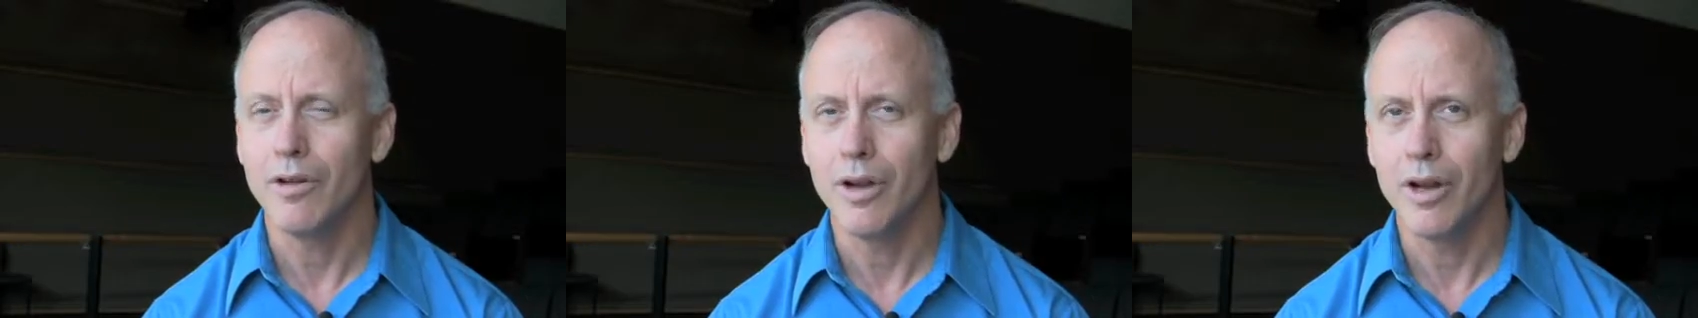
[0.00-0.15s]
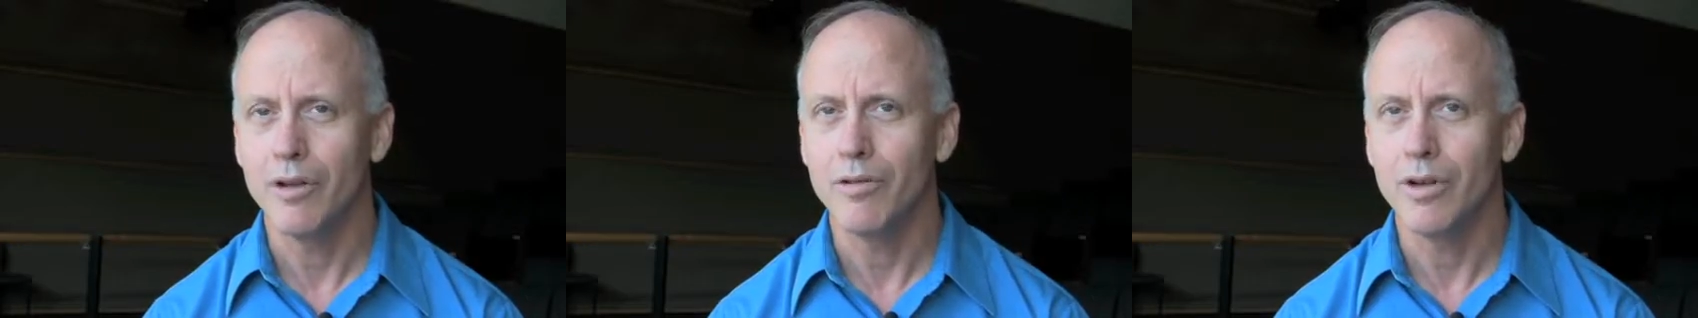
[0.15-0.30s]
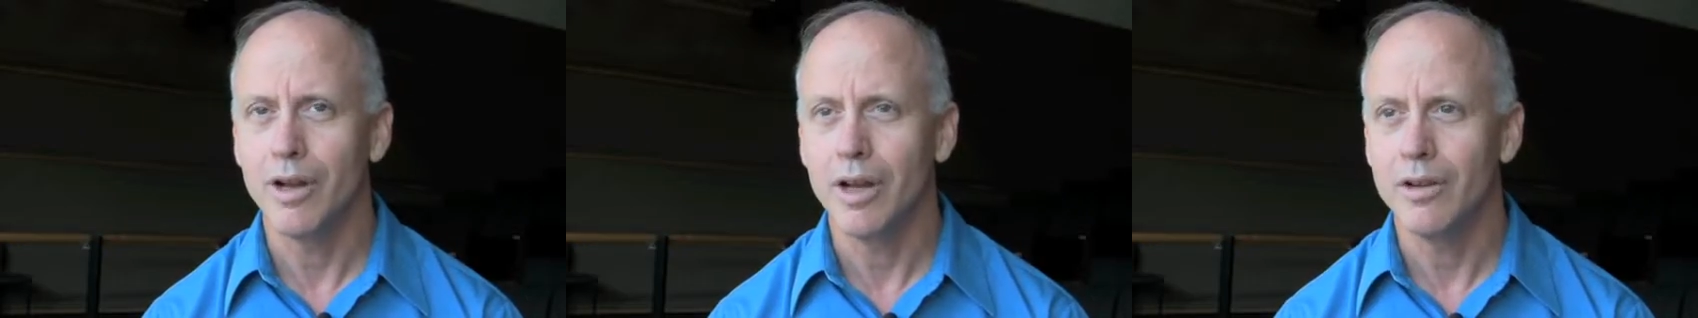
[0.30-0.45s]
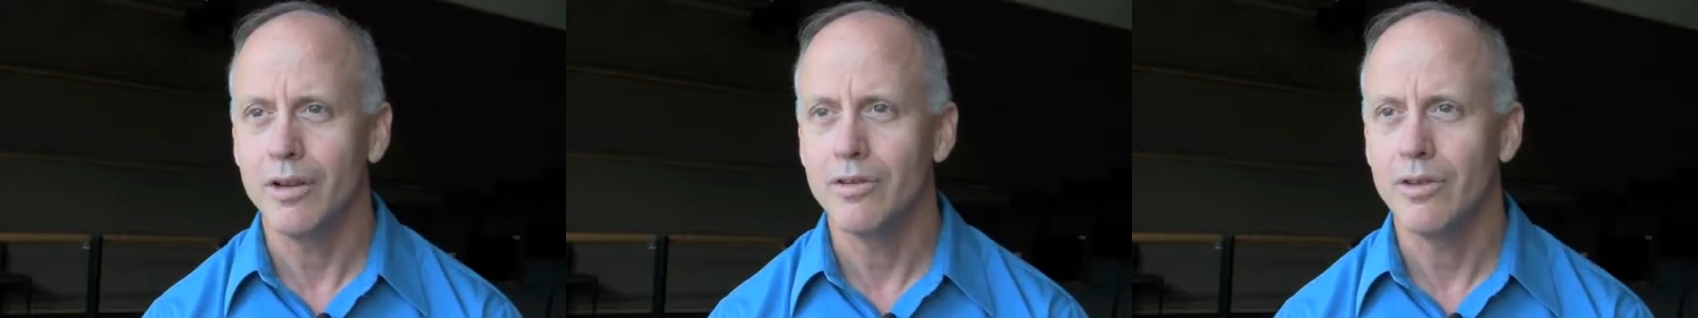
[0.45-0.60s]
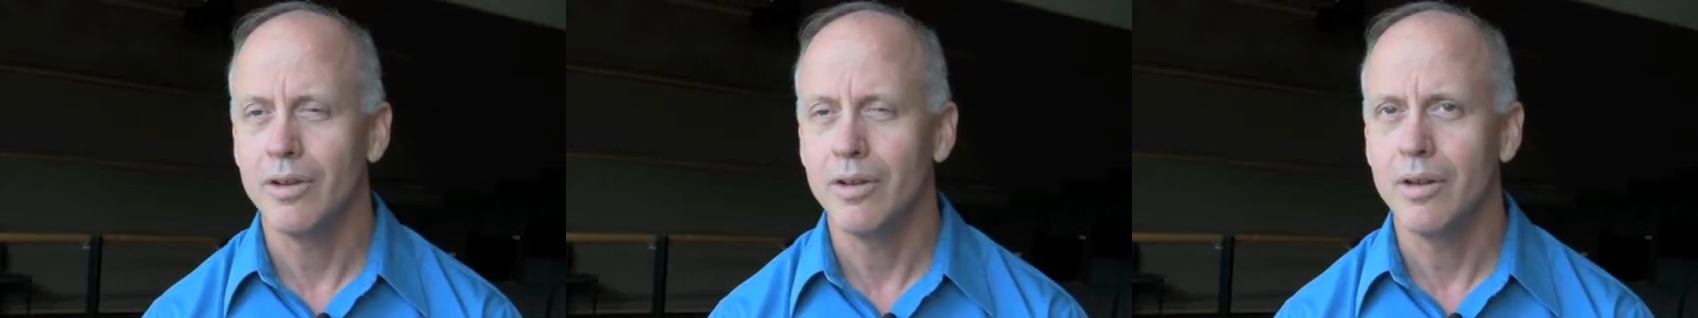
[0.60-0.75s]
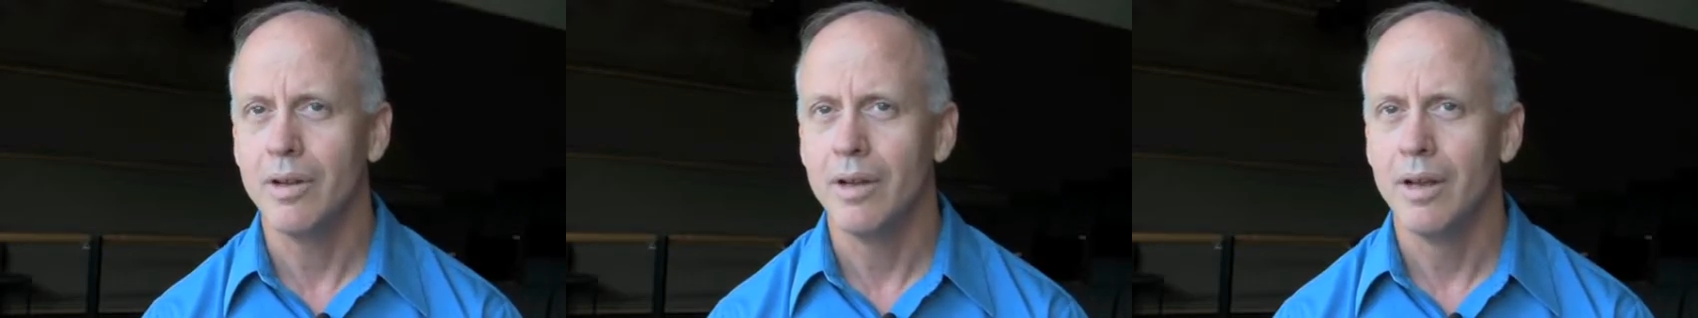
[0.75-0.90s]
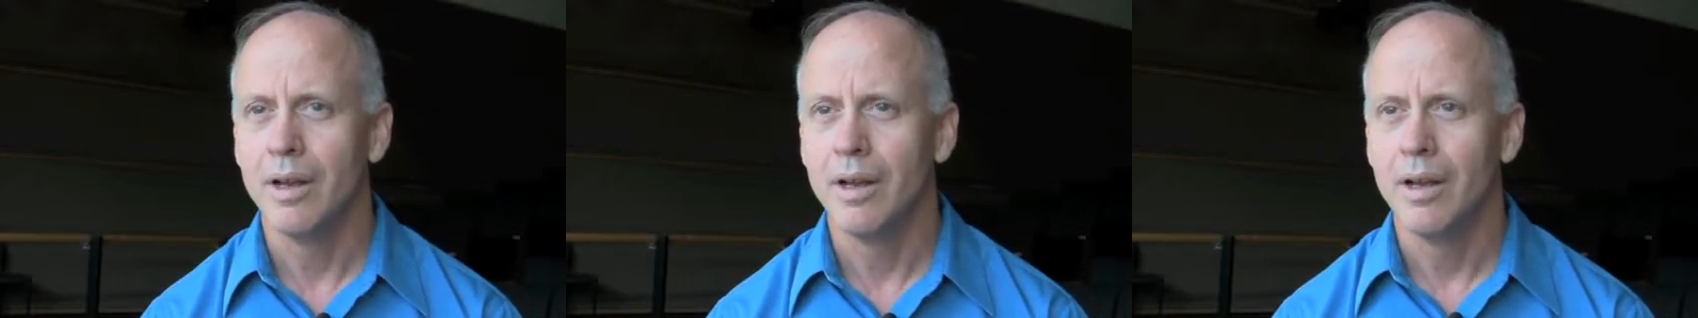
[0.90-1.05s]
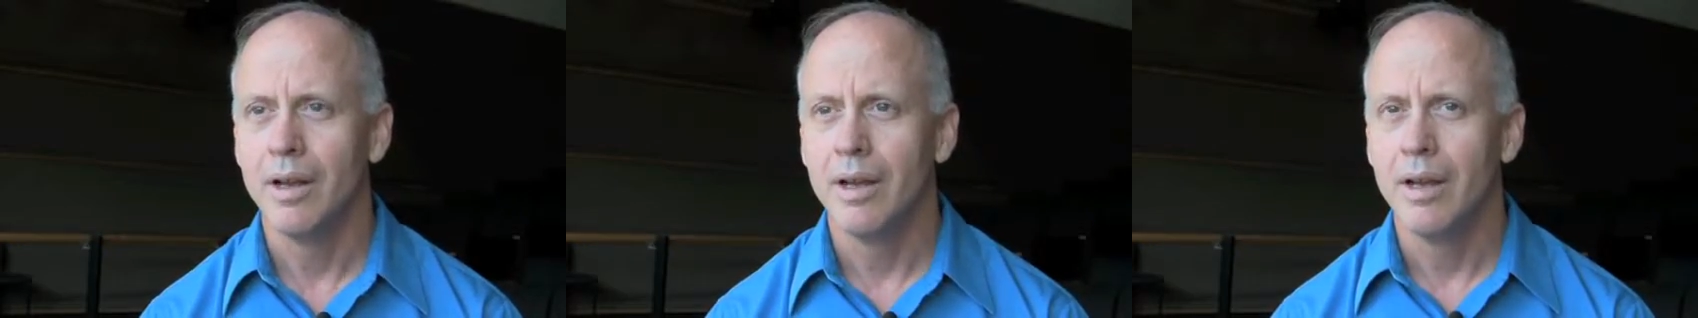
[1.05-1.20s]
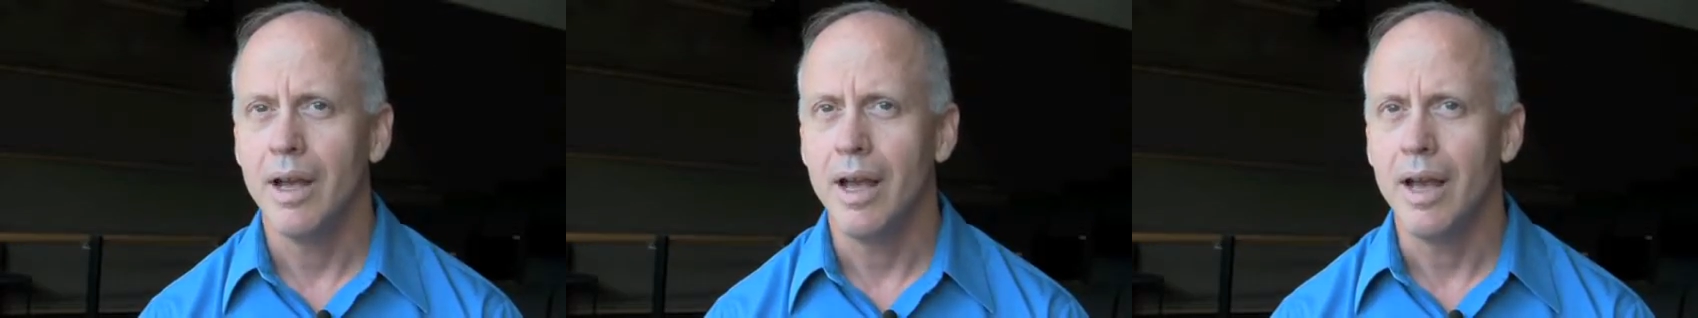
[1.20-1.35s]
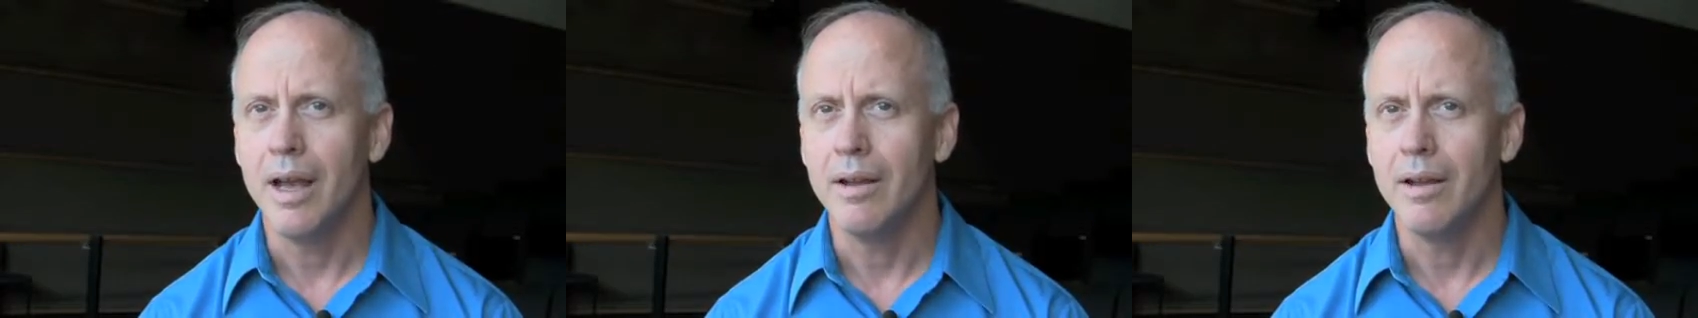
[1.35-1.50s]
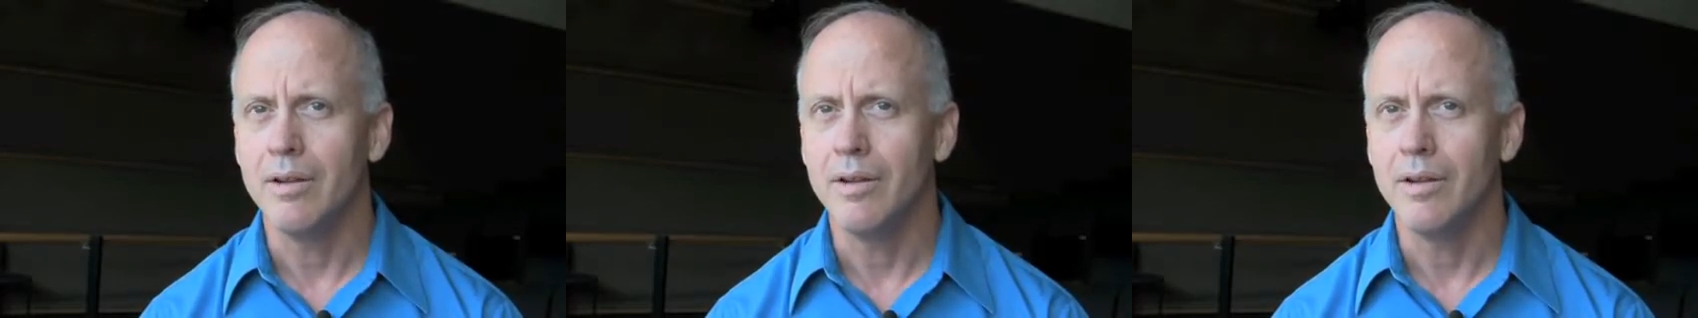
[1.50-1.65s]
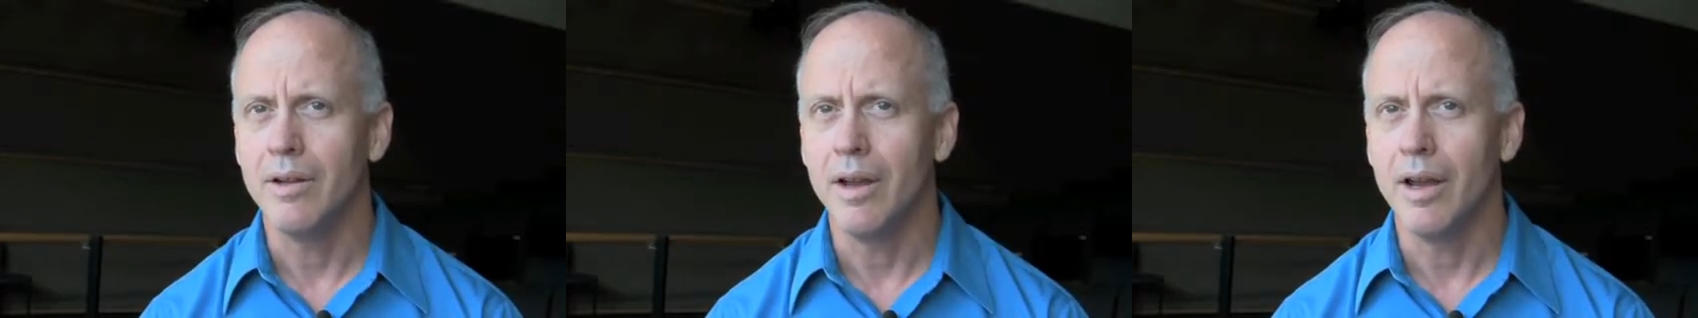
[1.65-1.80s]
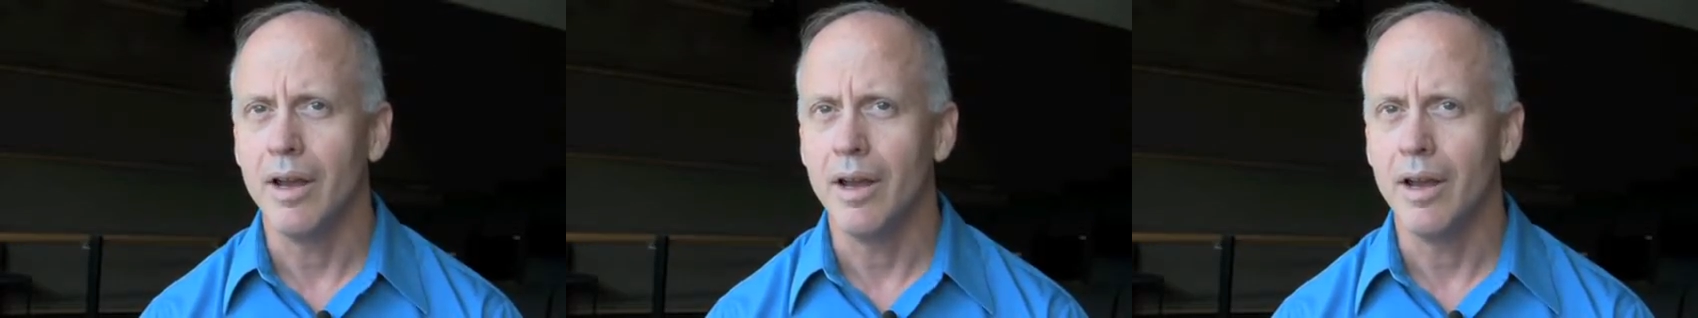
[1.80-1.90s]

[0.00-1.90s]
degradation, and